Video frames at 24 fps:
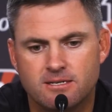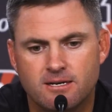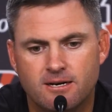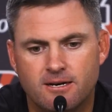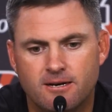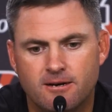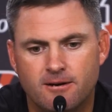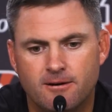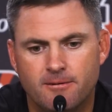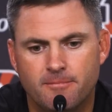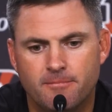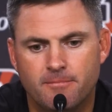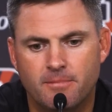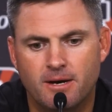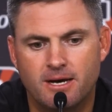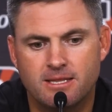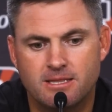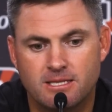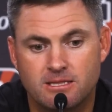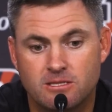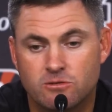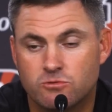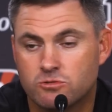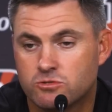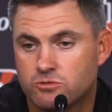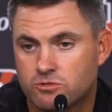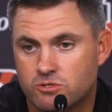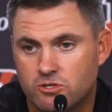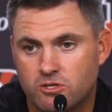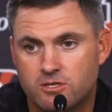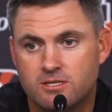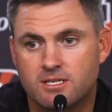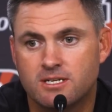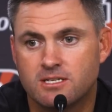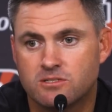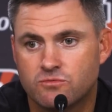I thought there was
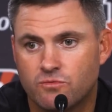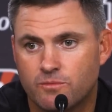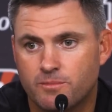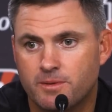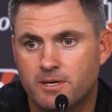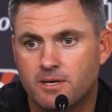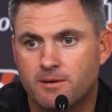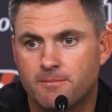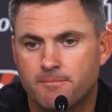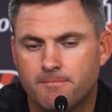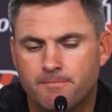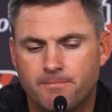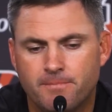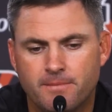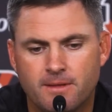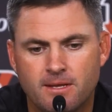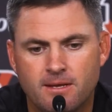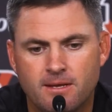good things from him,